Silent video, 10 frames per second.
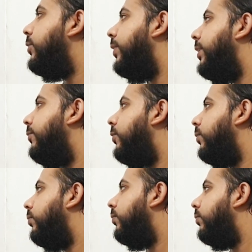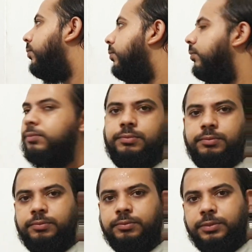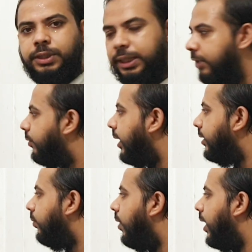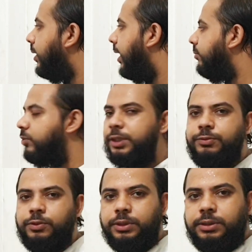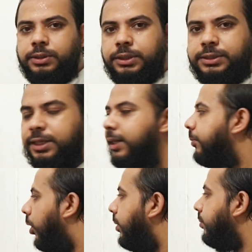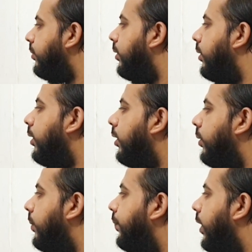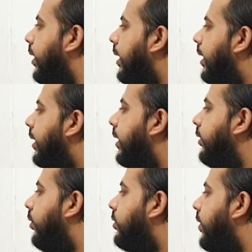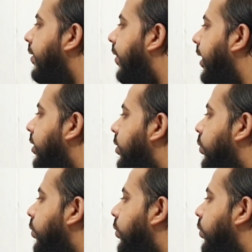24. Can you write 1 times 24? Is there any problem? No. Then you also can write